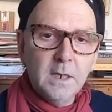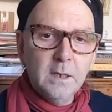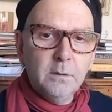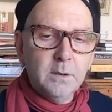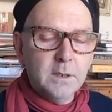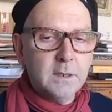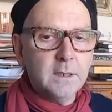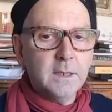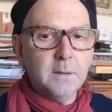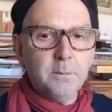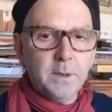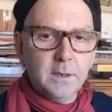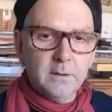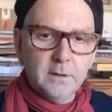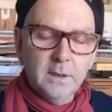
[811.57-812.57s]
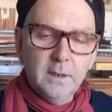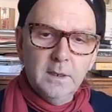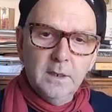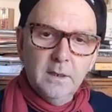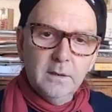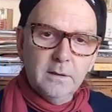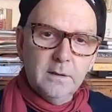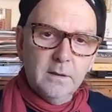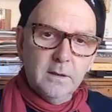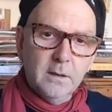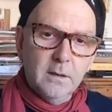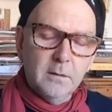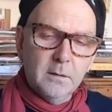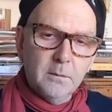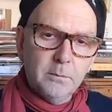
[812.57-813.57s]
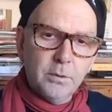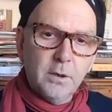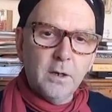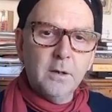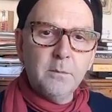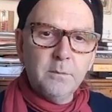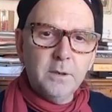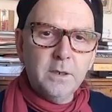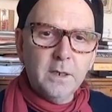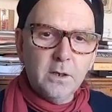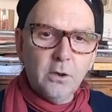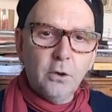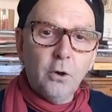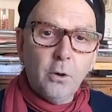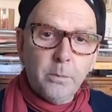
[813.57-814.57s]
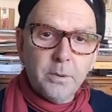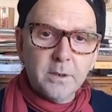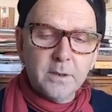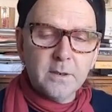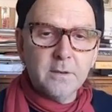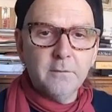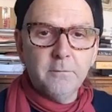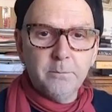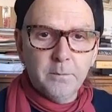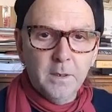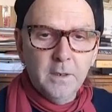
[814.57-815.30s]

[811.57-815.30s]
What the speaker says: We think about the primary corpus of